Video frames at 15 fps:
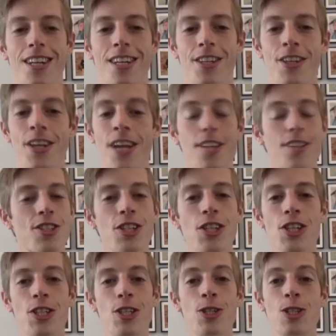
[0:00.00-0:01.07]
Yeah,
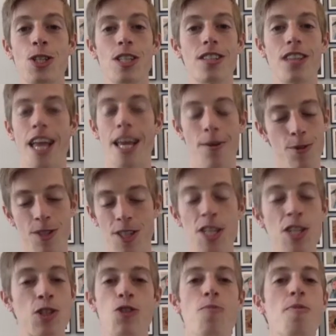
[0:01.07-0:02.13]
Syracuse is like, was
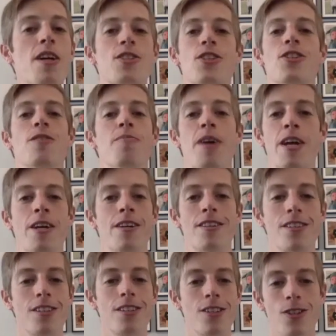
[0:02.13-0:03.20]
instrumental in my
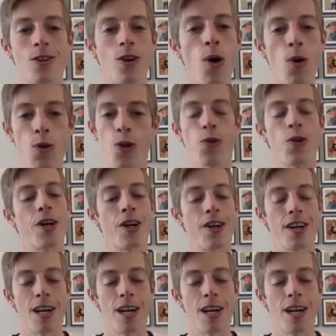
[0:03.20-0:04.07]
whole career.